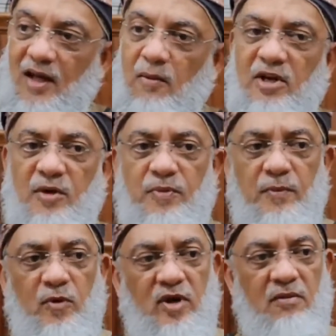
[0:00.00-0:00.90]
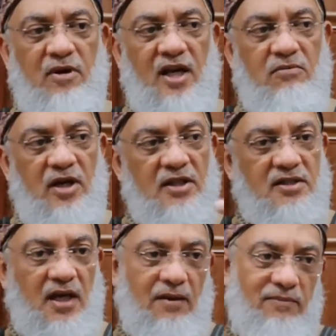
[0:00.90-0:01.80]
How many people were Ibrahim alayhi
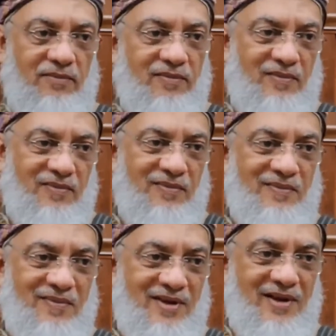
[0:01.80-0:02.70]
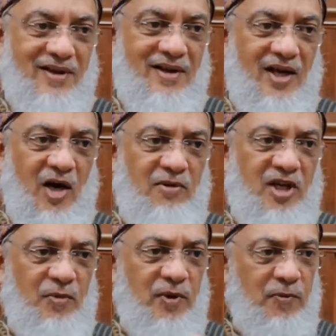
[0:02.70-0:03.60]
salam? How
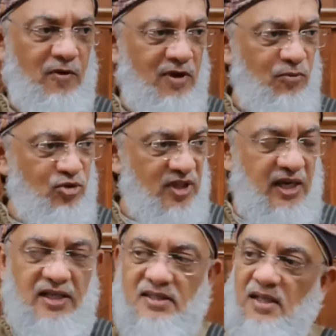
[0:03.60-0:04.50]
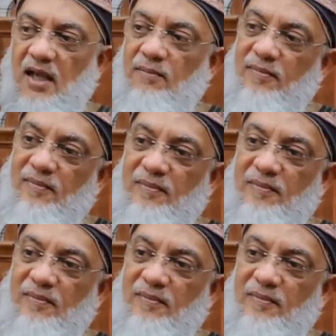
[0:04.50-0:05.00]
many people were Musa alayhi salam?